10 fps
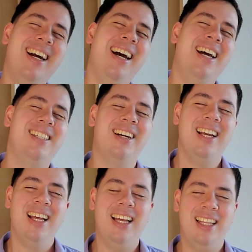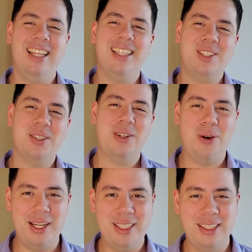So they're the sorts of
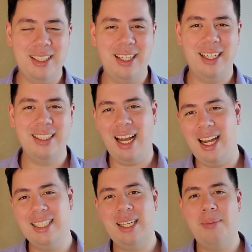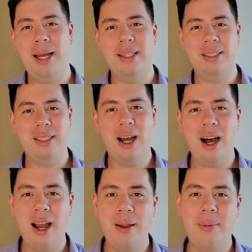questions I like to ask about the
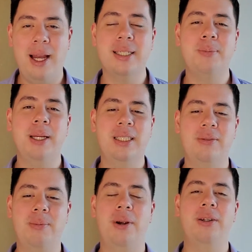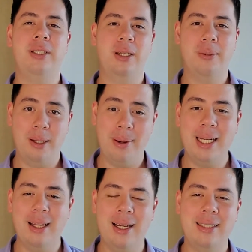time aspect of a project when I'm
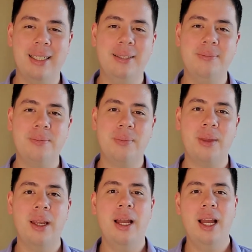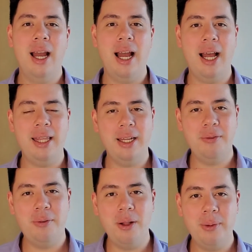analysing it. And then
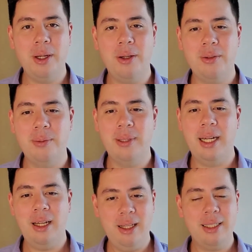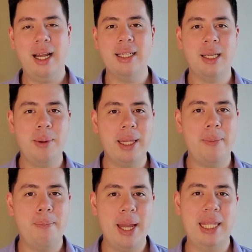following on from that, I like to ask about the
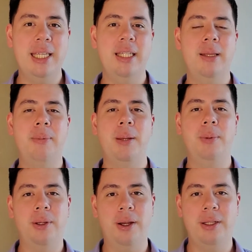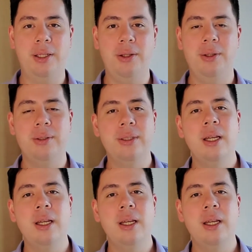method that people are going to use.